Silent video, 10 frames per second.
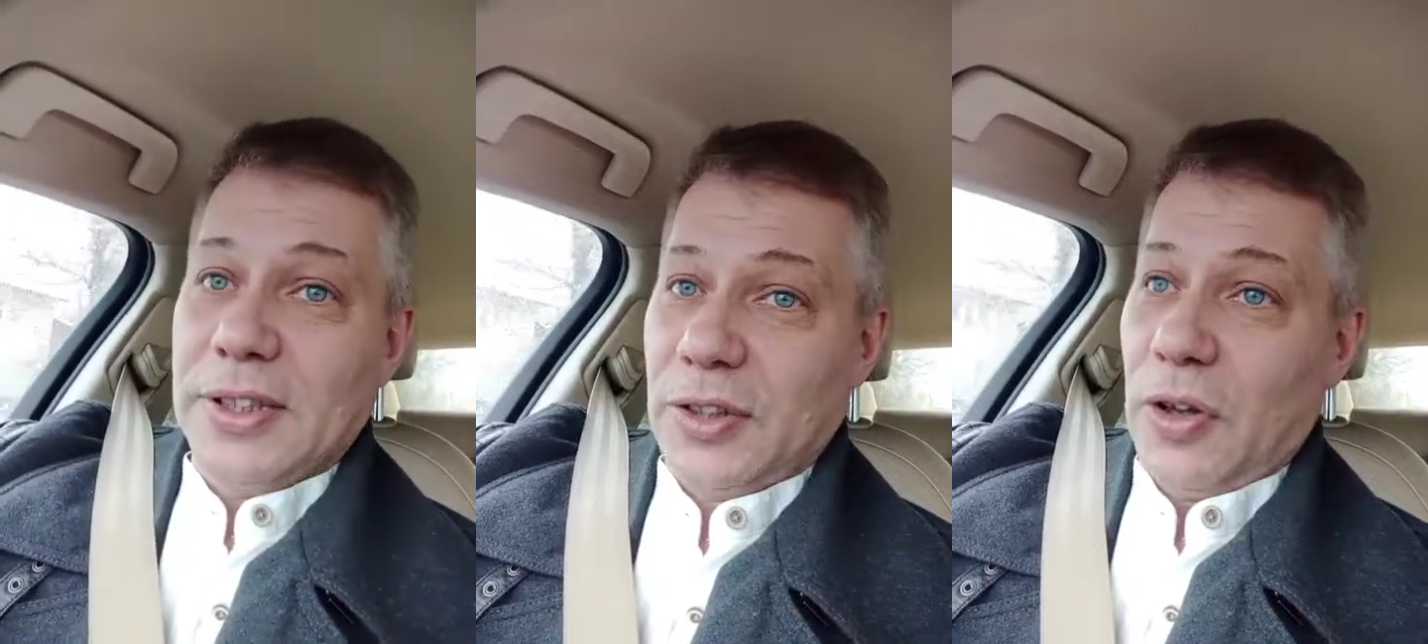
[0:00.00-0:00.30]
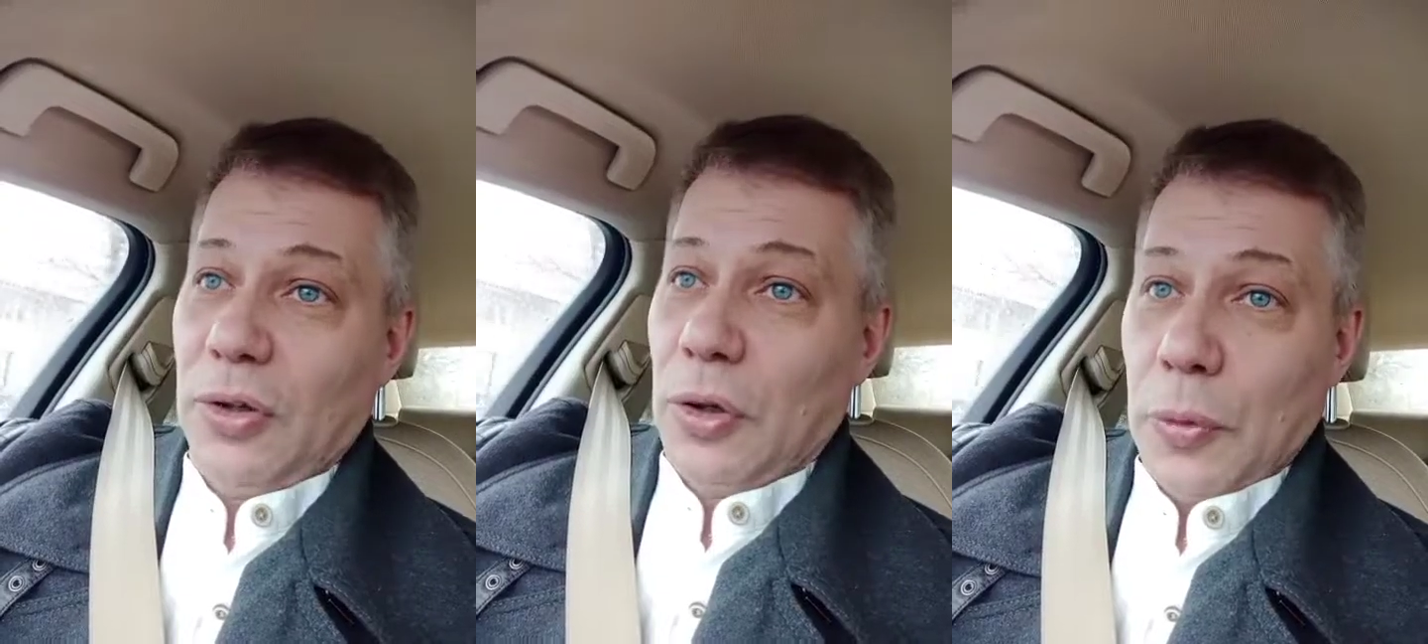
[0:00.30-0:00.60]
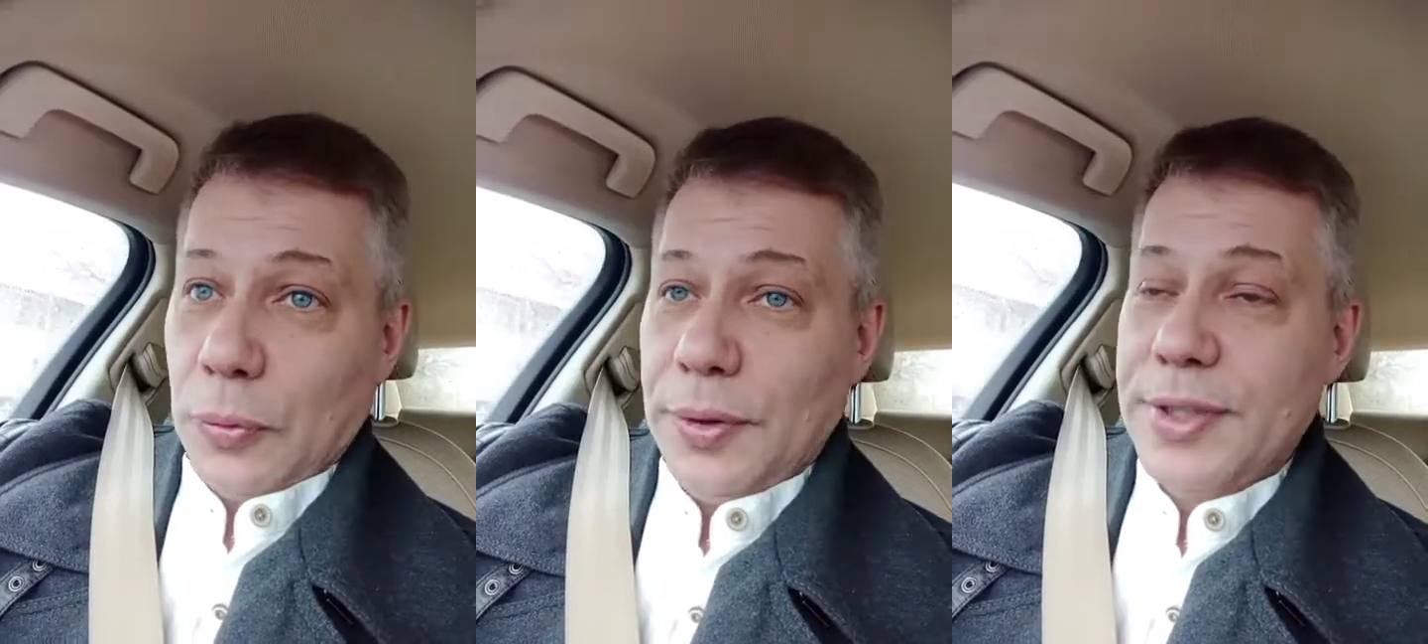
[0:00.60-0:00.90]
it's all
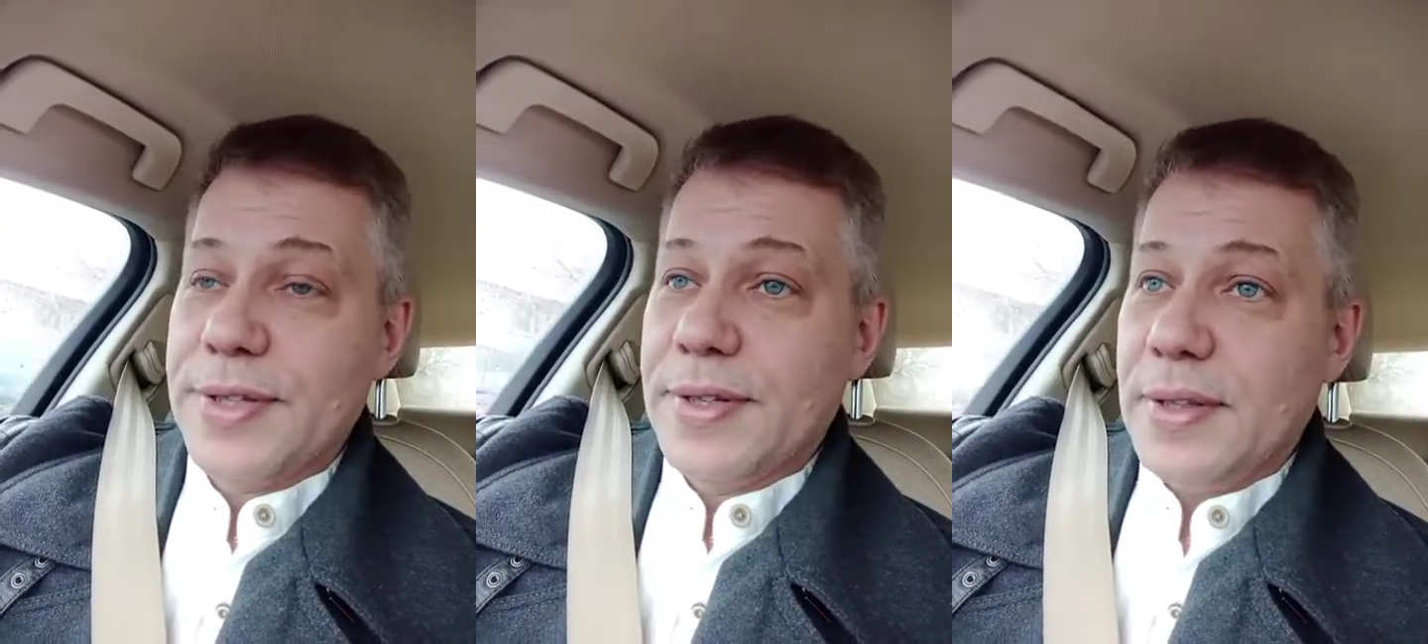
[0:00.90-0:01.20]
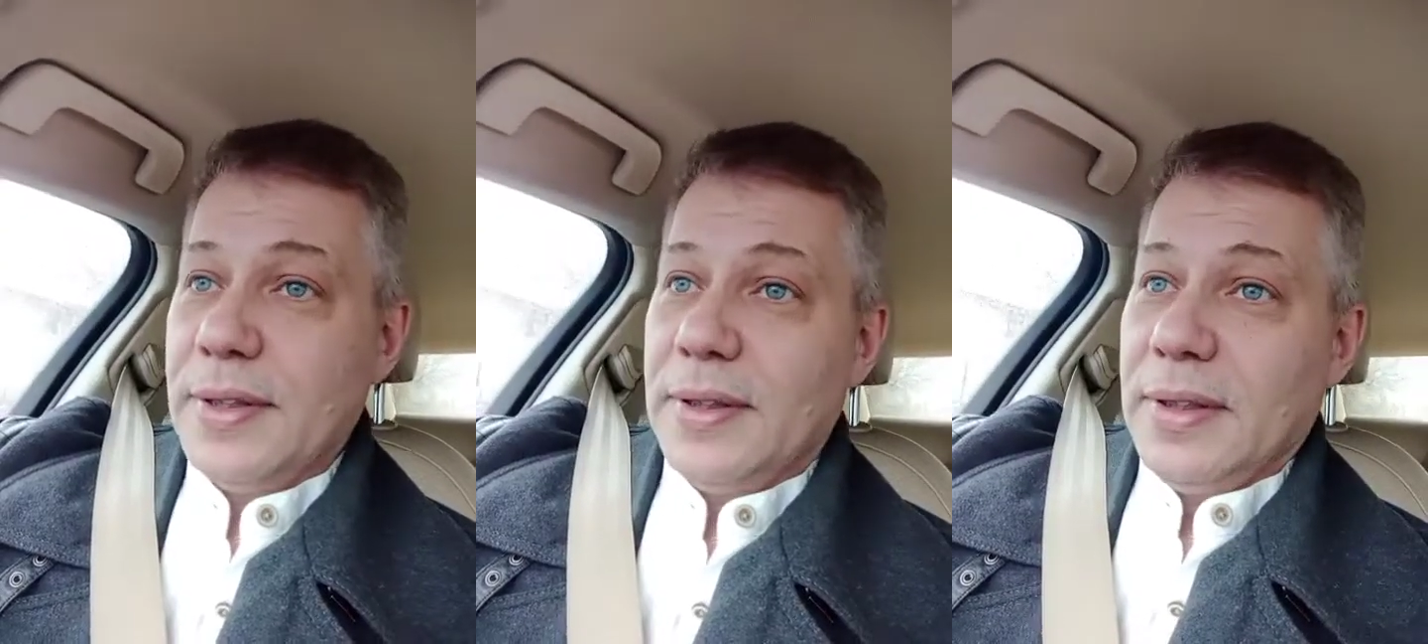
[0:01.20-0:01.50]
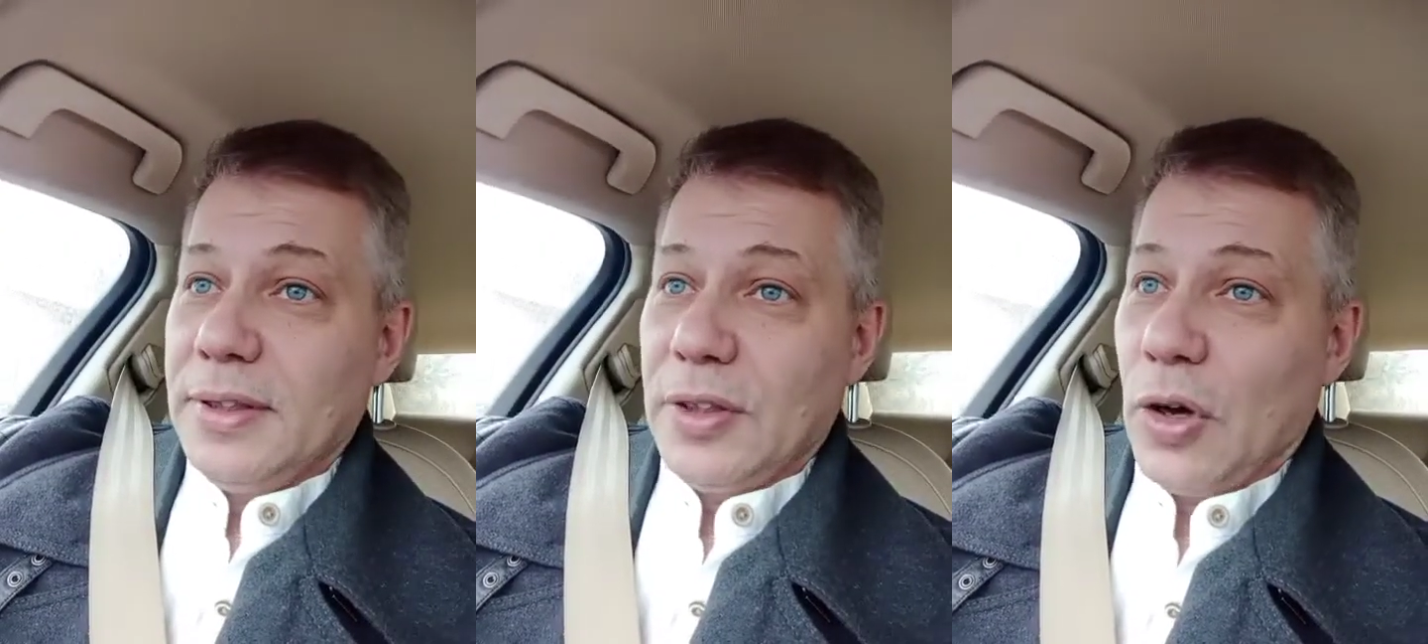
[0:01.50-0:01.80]
loans,
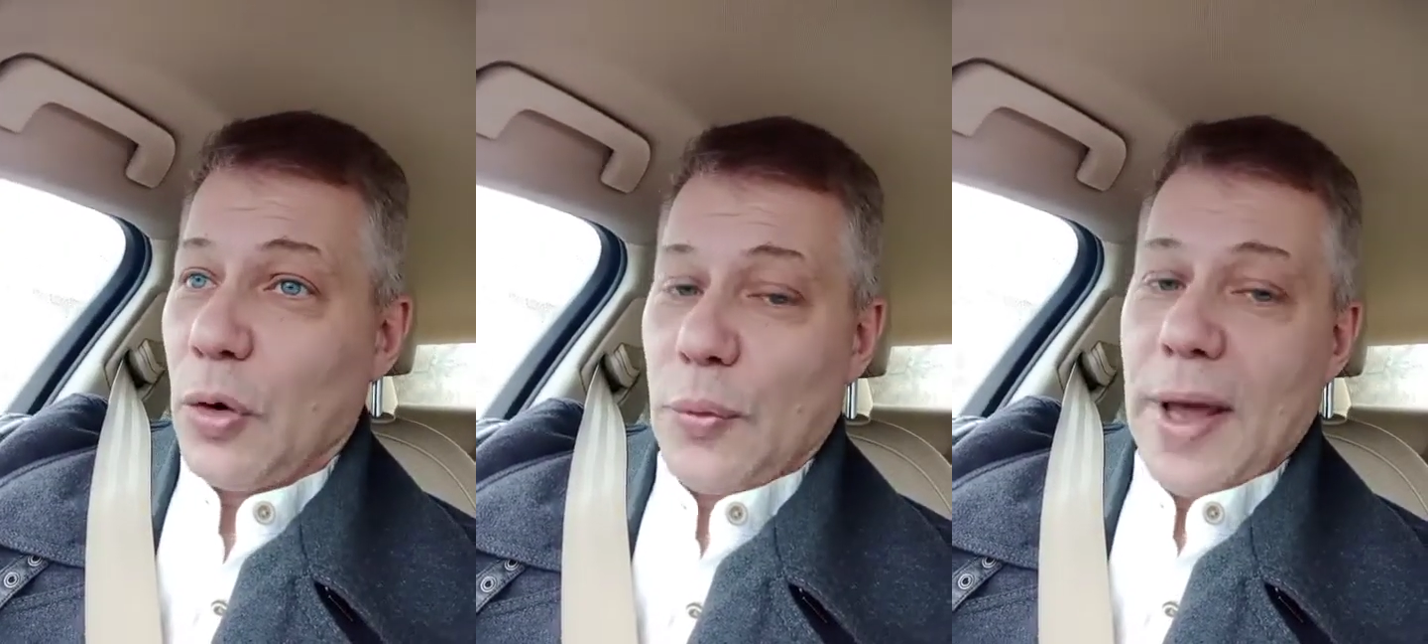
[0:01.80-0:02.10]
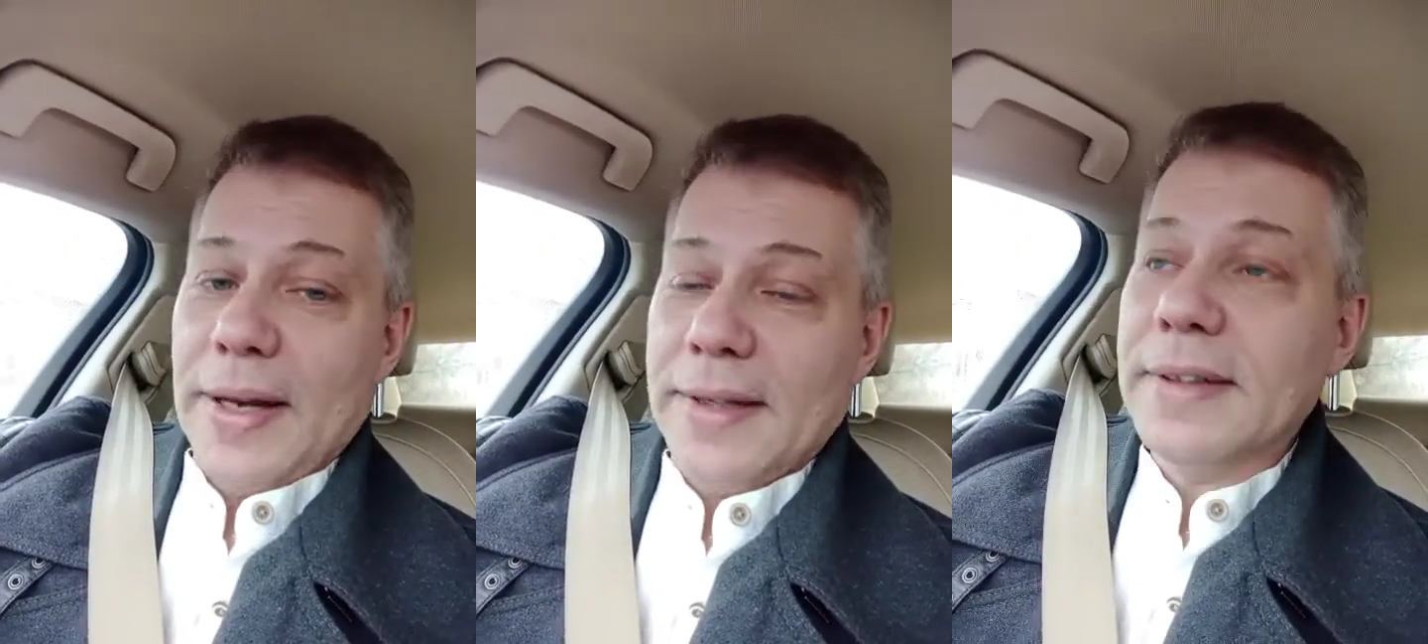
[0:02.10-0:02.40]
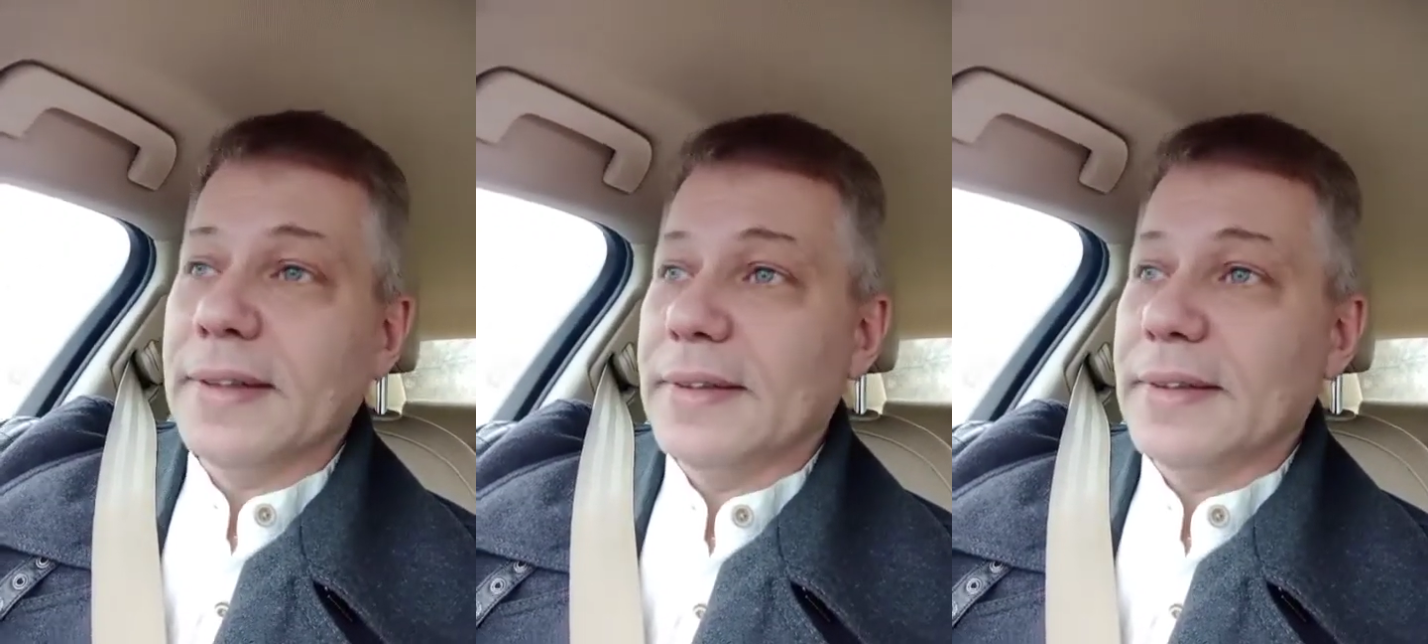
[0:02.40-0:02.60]
it's all credit,